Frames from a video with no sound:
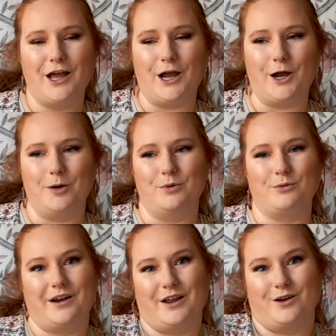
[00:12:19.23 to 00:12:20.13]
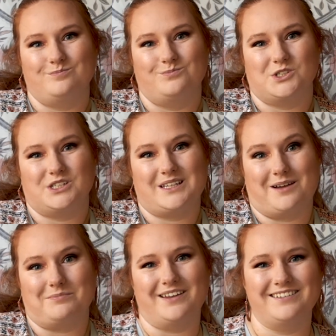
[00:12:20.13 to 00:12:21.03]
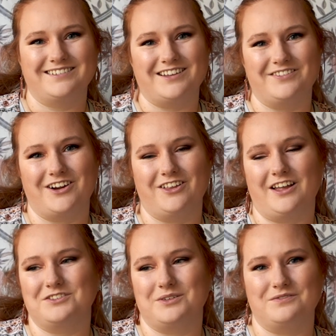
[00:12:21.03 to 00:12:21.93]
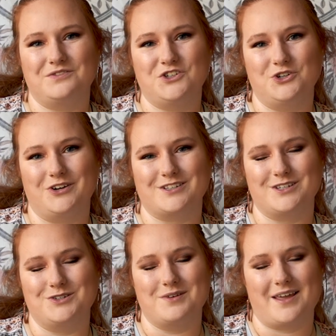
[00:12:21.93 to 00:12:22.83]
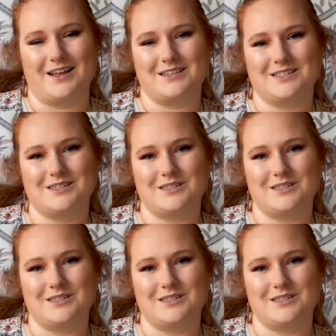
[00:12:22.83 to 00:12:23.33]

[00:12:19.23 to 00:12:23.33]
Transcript: But right now, we're just happy living our lives. We have 2 dogs and 2 cats.